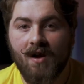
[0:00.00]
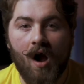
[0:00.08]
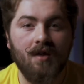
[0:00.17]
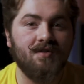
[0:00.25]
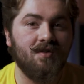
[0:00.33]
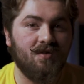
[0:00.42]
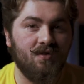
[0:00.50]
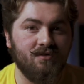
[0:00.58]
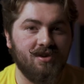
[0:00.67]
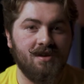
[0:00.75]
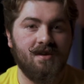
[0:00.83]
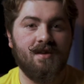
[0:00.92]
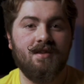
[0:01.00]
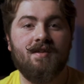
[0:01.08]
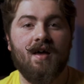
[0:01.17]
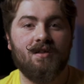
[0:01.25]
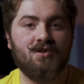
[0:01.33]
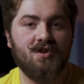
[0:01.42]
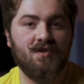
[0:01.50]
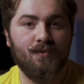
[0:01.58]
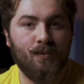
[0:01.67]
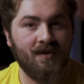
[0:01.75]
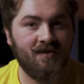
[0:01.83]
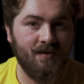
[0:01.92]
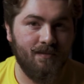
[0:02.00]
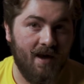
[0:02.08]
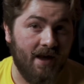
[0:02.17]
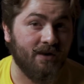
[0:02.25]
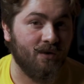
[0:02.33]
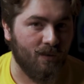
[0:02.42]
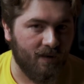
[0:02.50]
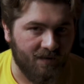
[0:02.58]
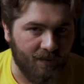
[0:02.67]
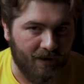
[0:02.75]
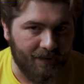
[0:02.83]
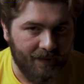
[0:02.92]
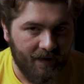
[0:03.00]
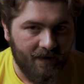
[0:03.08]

Constitution, Intelligence, Wisdom, and Charisma.